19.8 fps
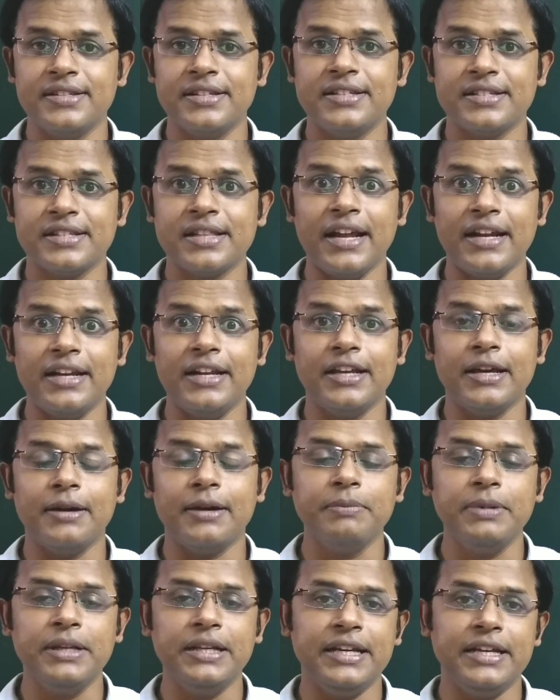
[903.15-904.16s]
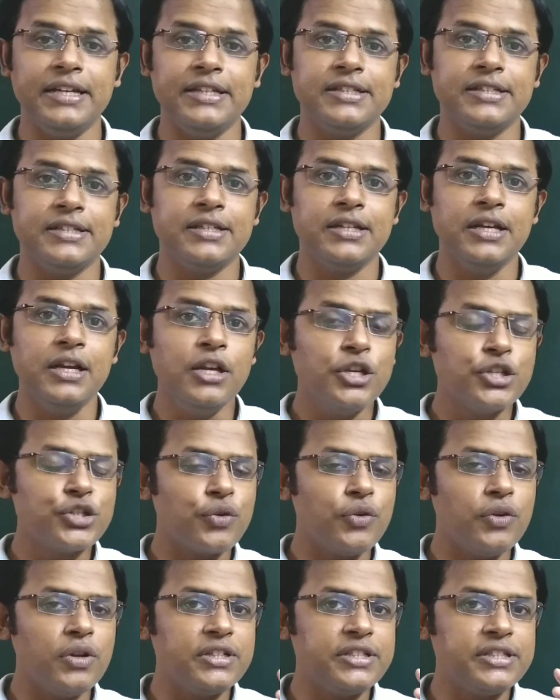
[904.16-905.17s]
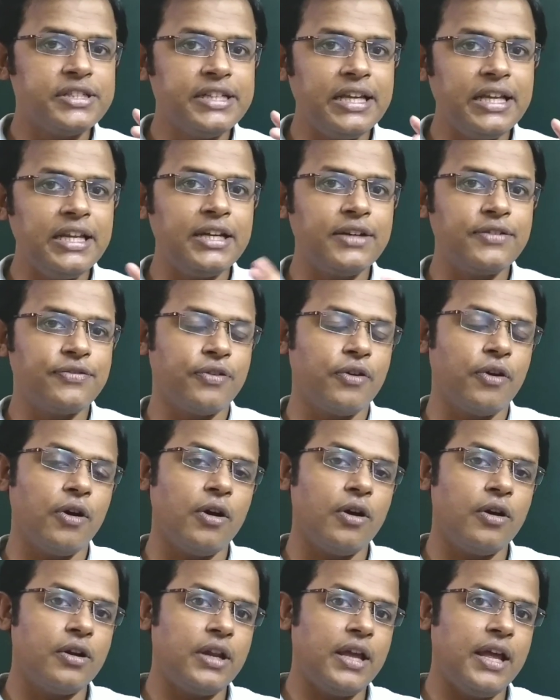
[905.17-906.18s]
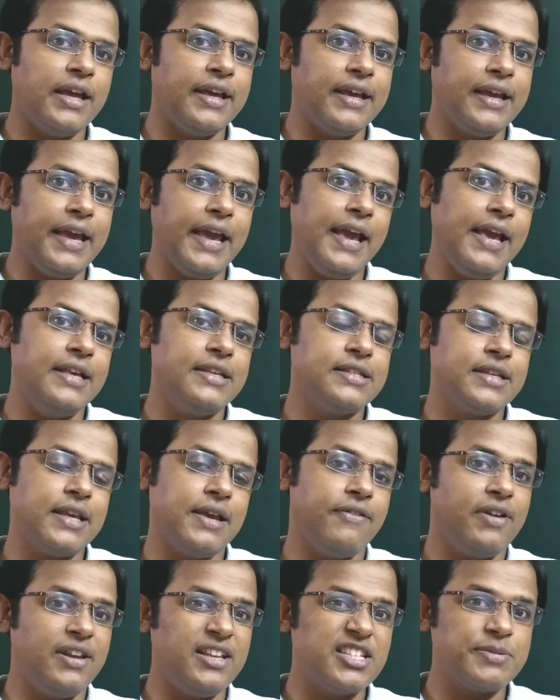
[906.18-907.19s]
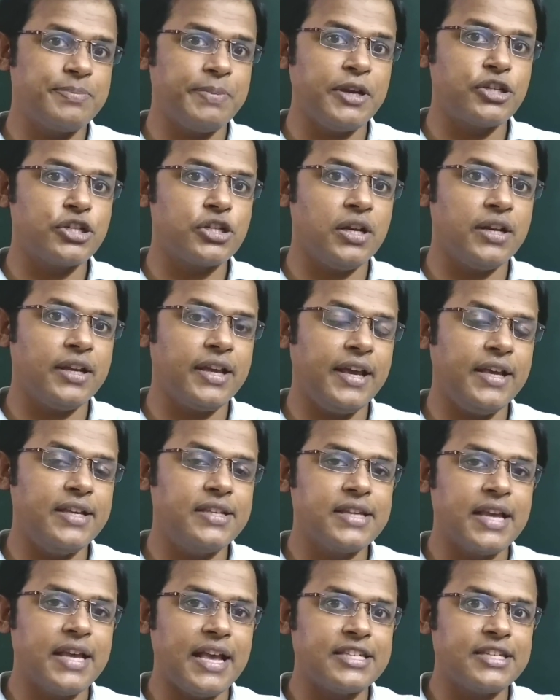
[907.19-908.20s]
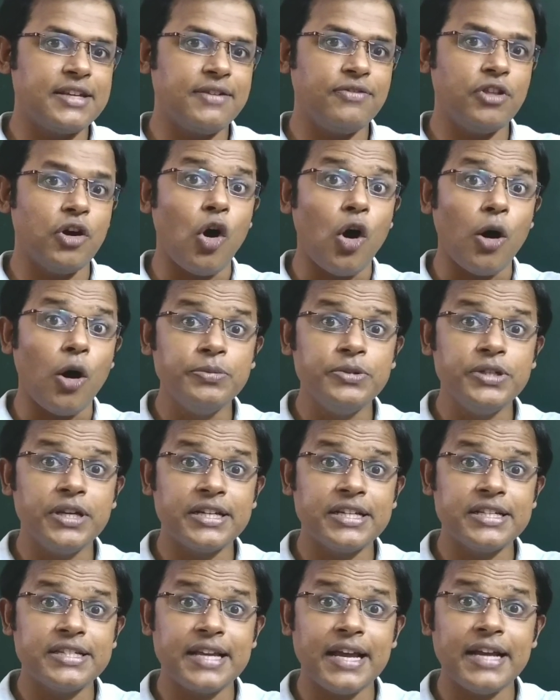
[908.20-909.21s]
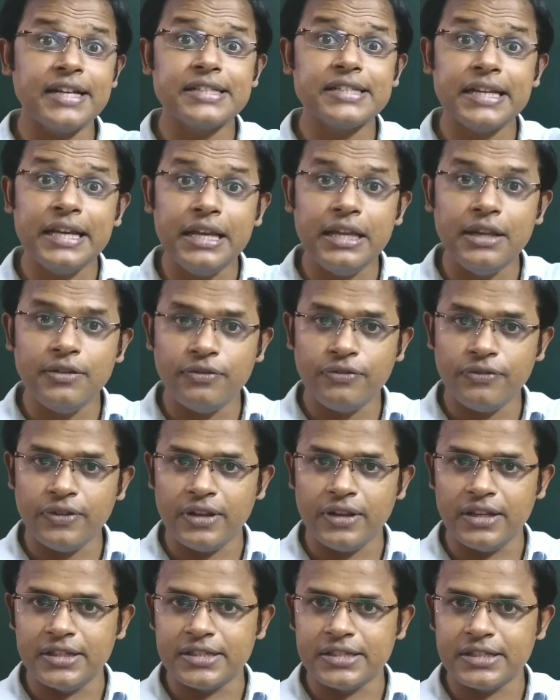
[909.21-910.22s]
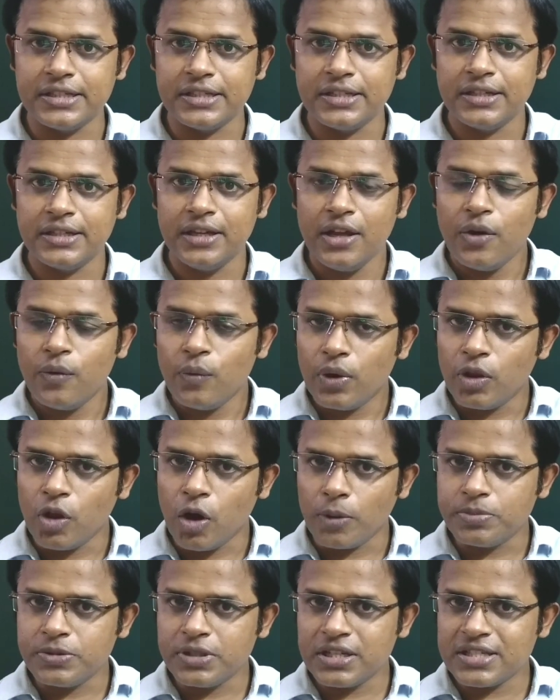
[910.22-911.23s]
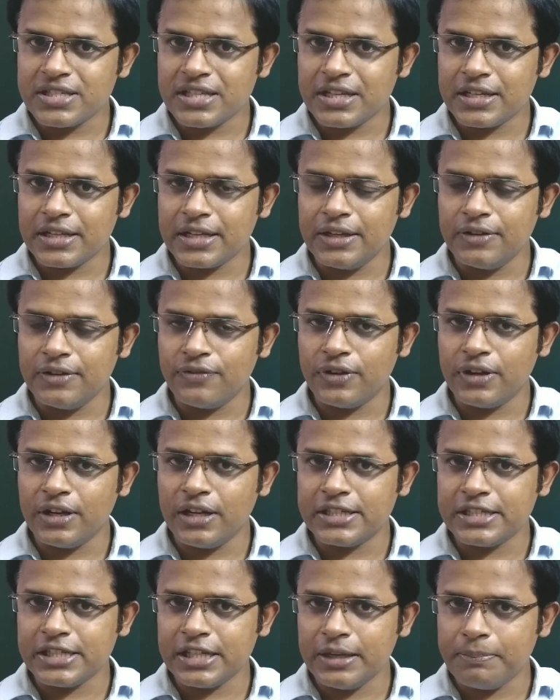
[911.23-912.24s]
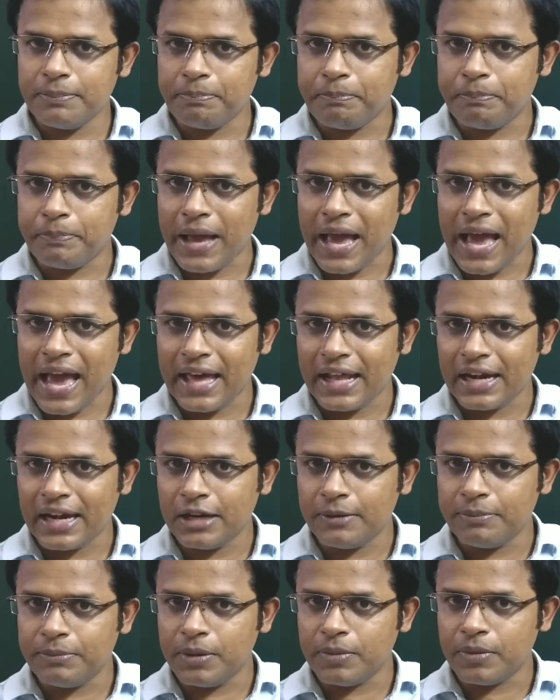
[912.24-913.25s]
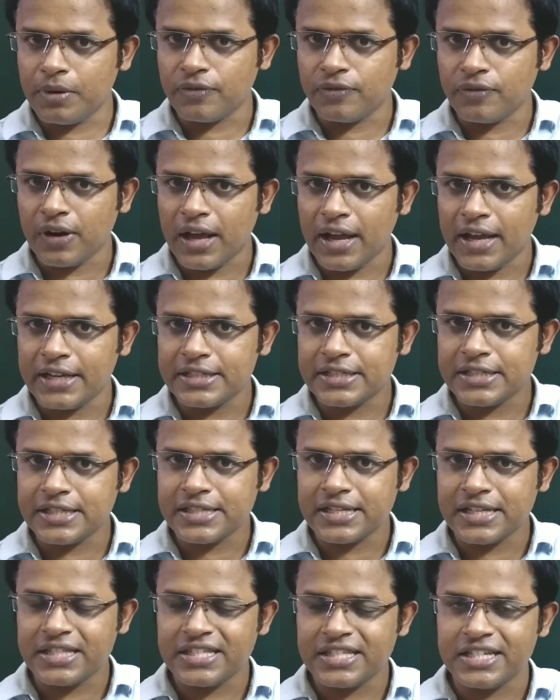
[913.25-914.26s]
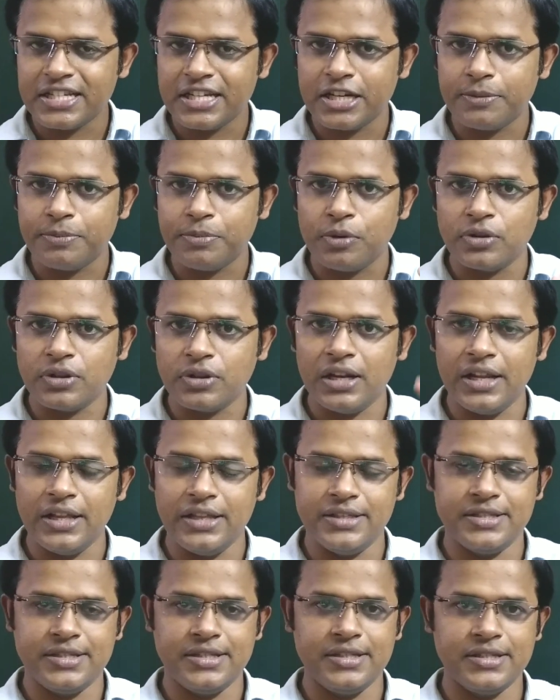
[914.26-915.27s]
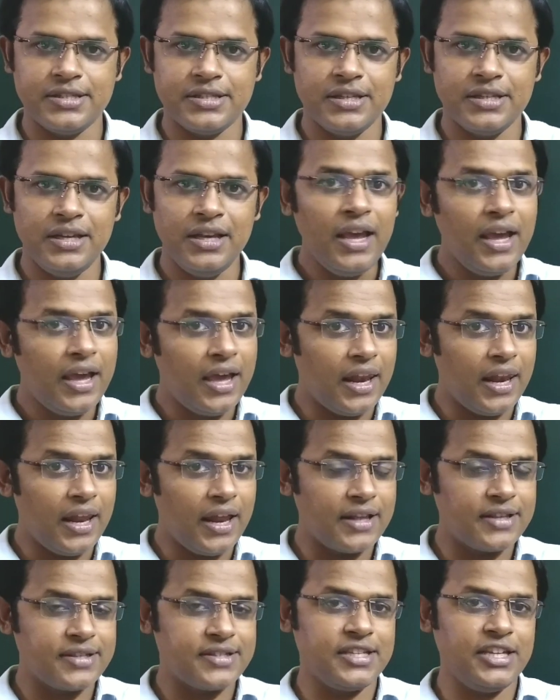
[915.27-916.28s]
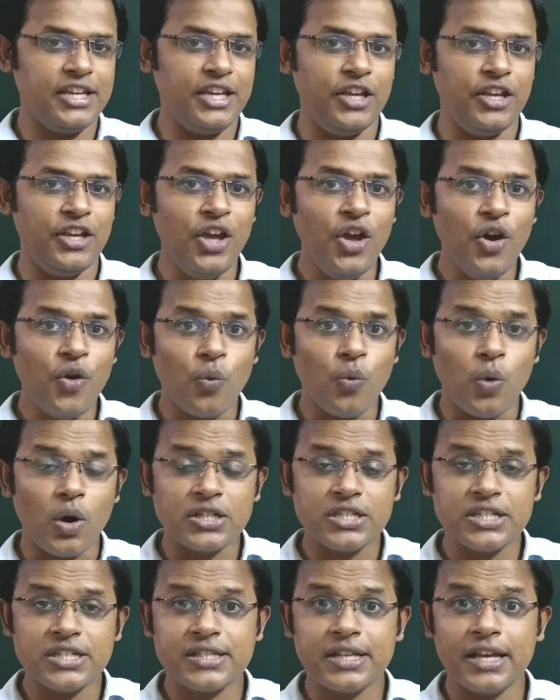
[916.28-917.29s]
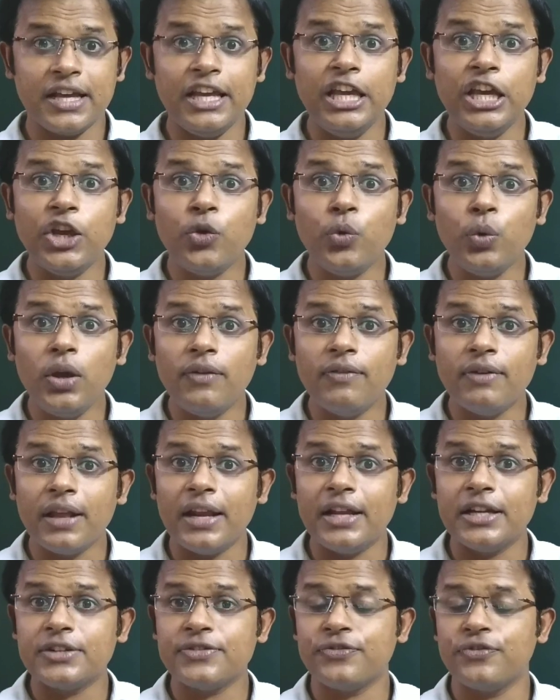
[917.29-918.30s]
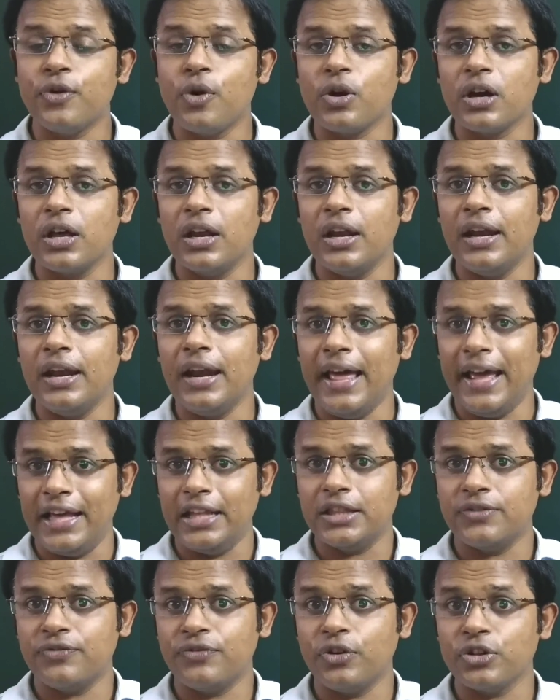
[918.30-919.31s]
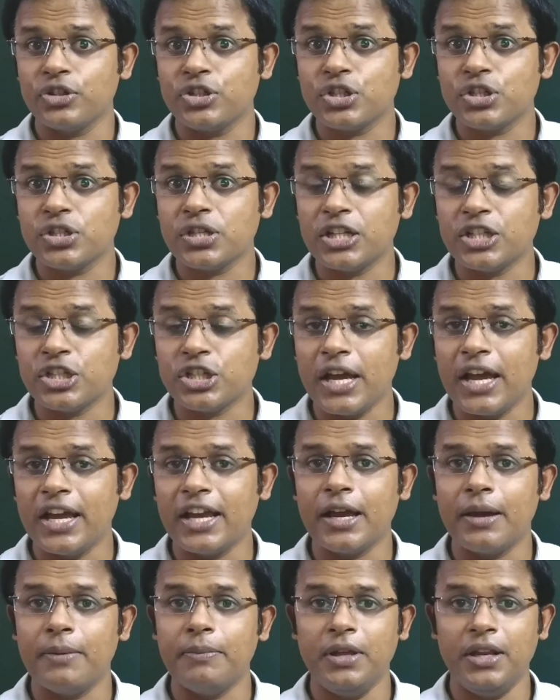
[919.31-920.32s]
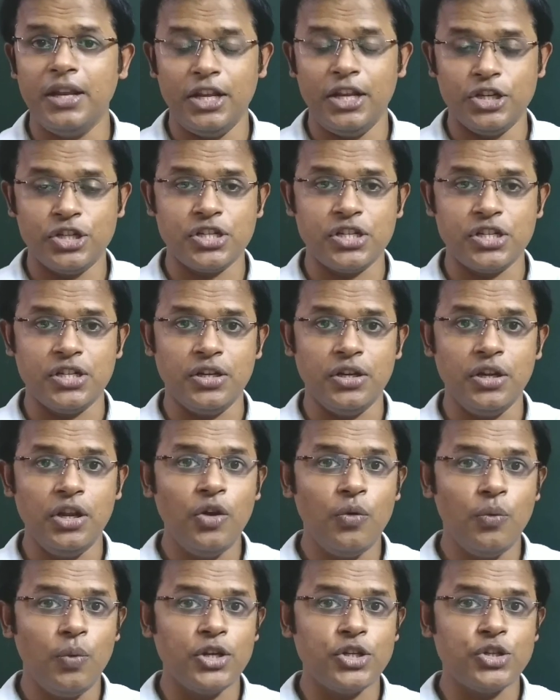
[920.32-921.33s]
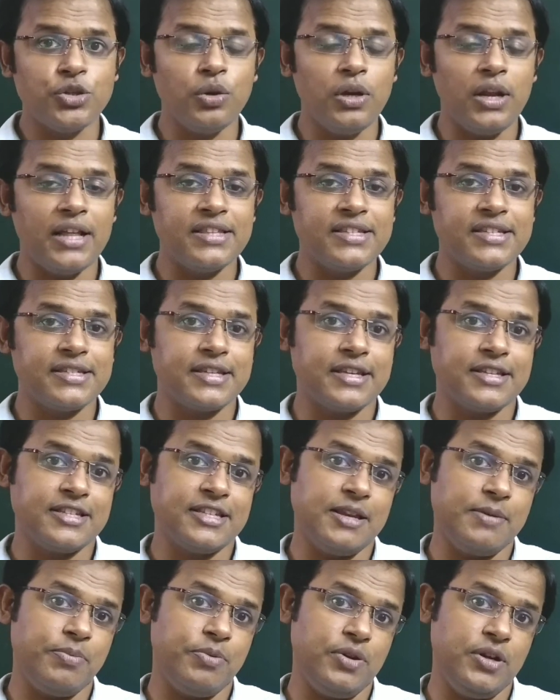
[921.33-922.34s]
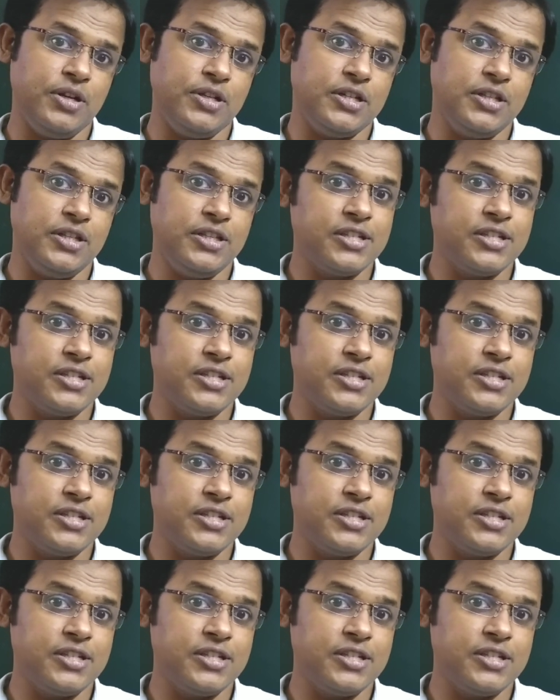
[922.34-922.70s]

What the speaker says: It's slightly complicated. So we'll deal it for a case, a very special case, as if the object is at infinity. When the object is at infinity, parallel beam of light is incident upon the lenses. And let us see what is the equivalent focal length for such a combination when two lenses are separated.